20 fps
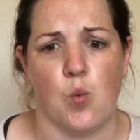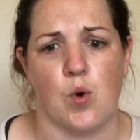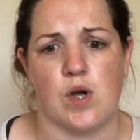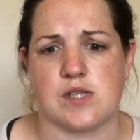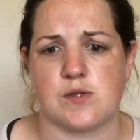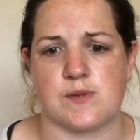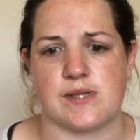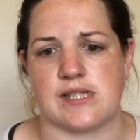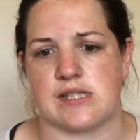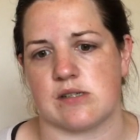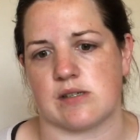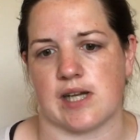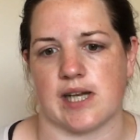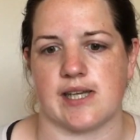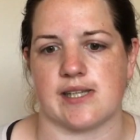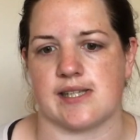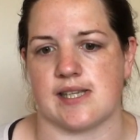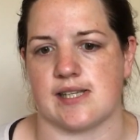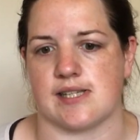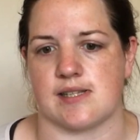whilst we still
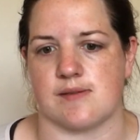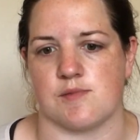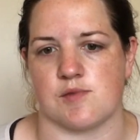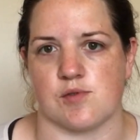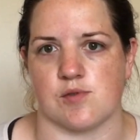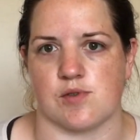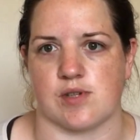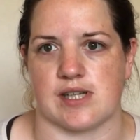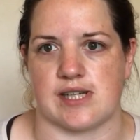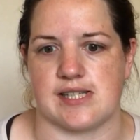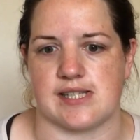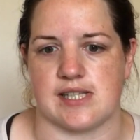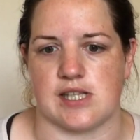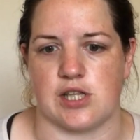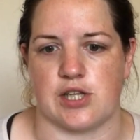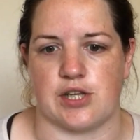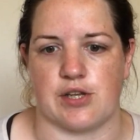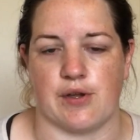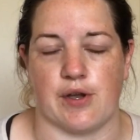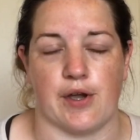get systems organised
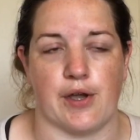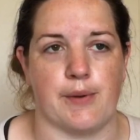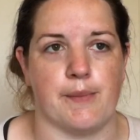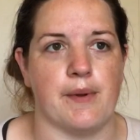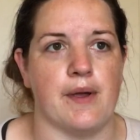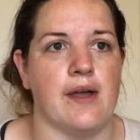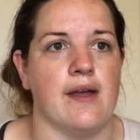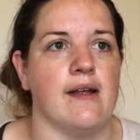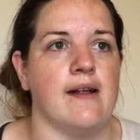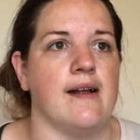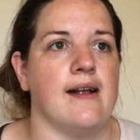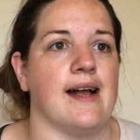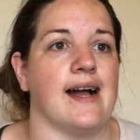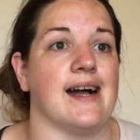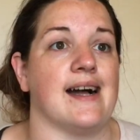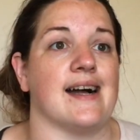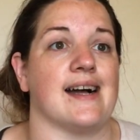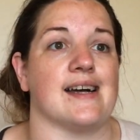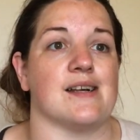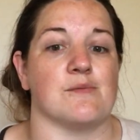in the new home.
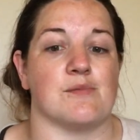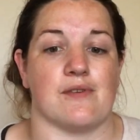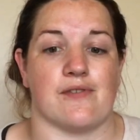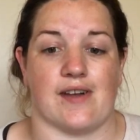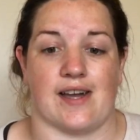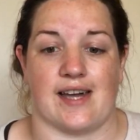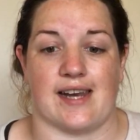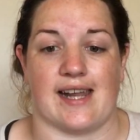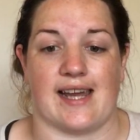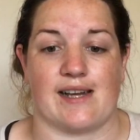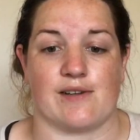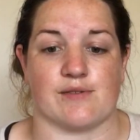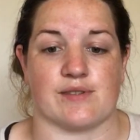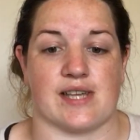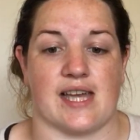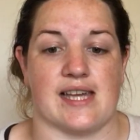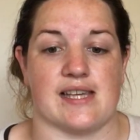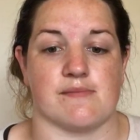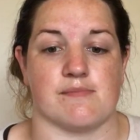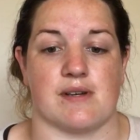And we've had
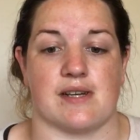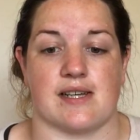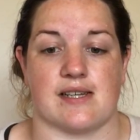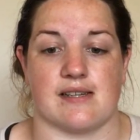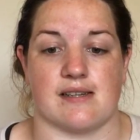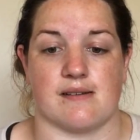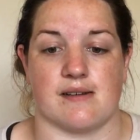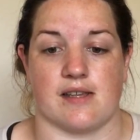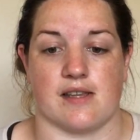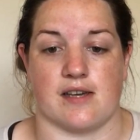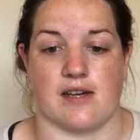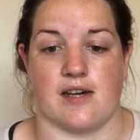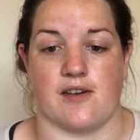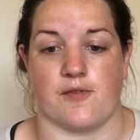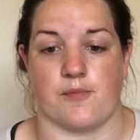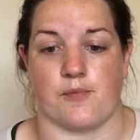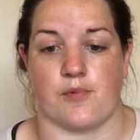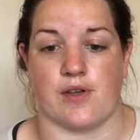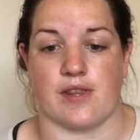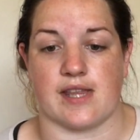house guests, our
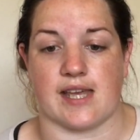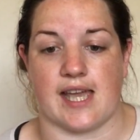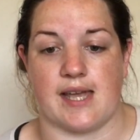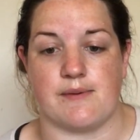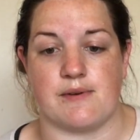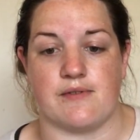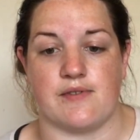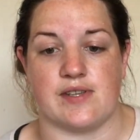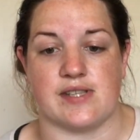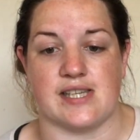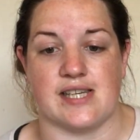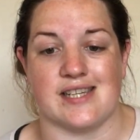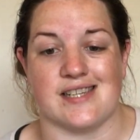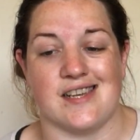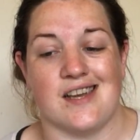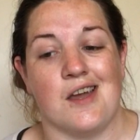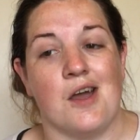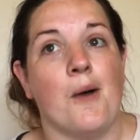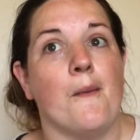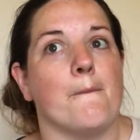house brother came to
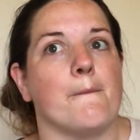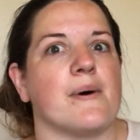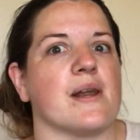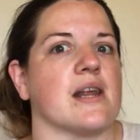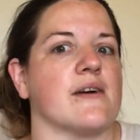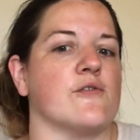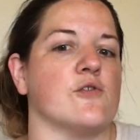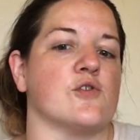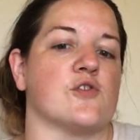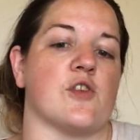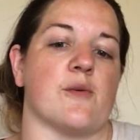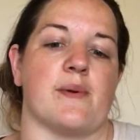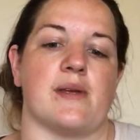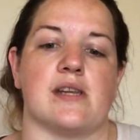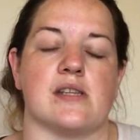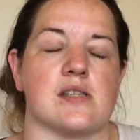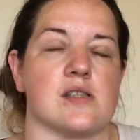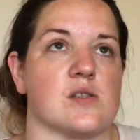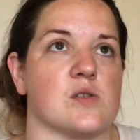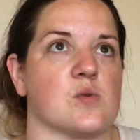visit, but I've also
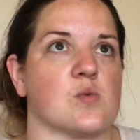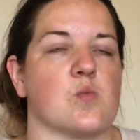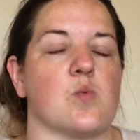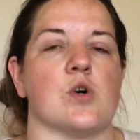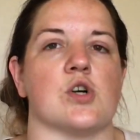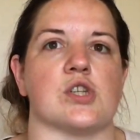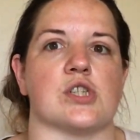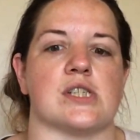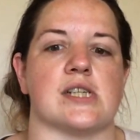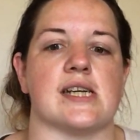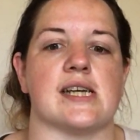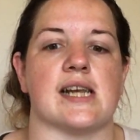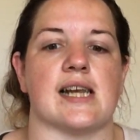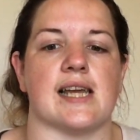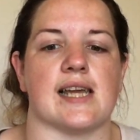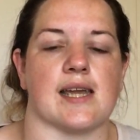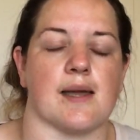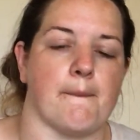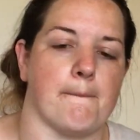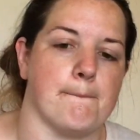been swatching
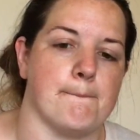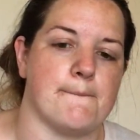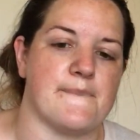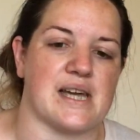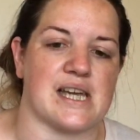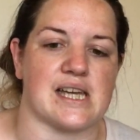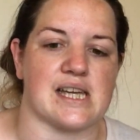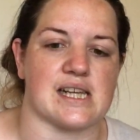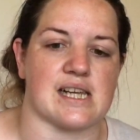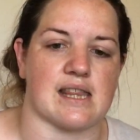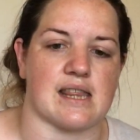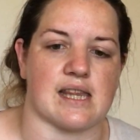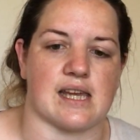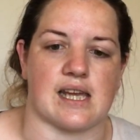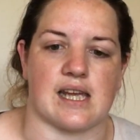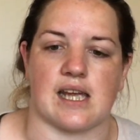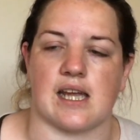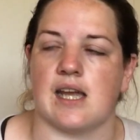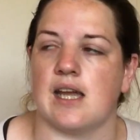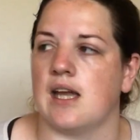like a mad
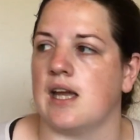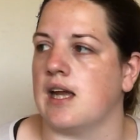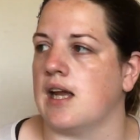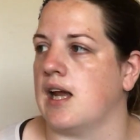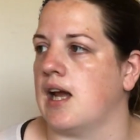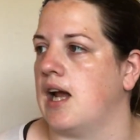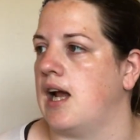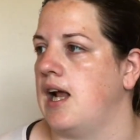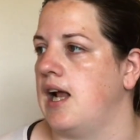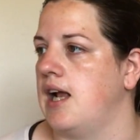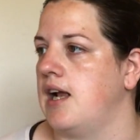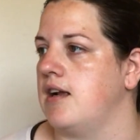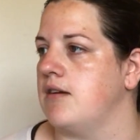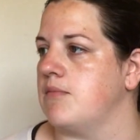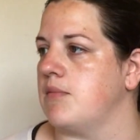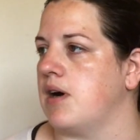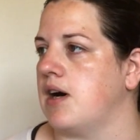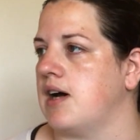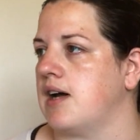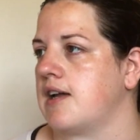thing.
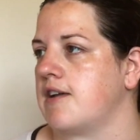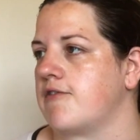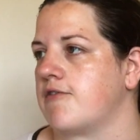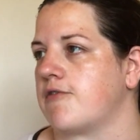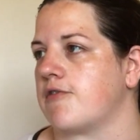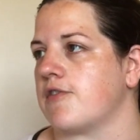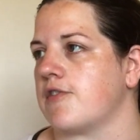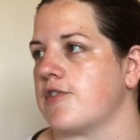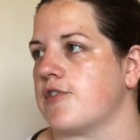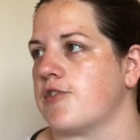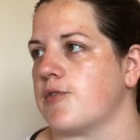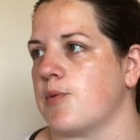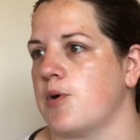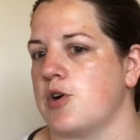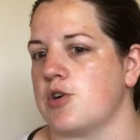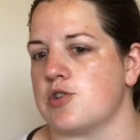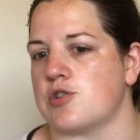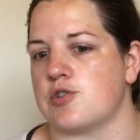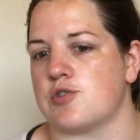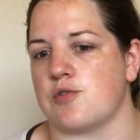I've
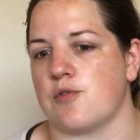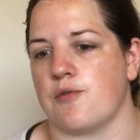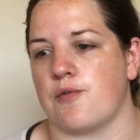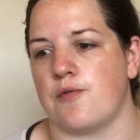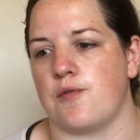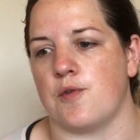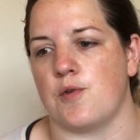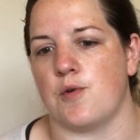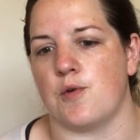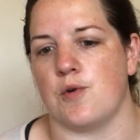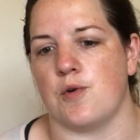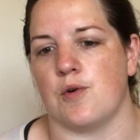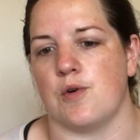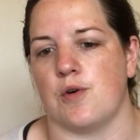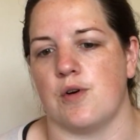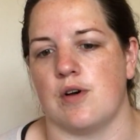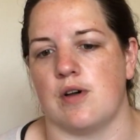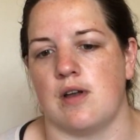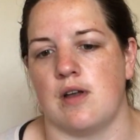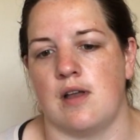swatched
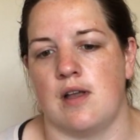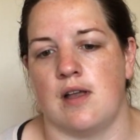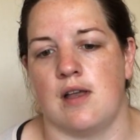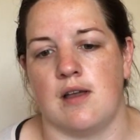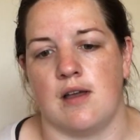for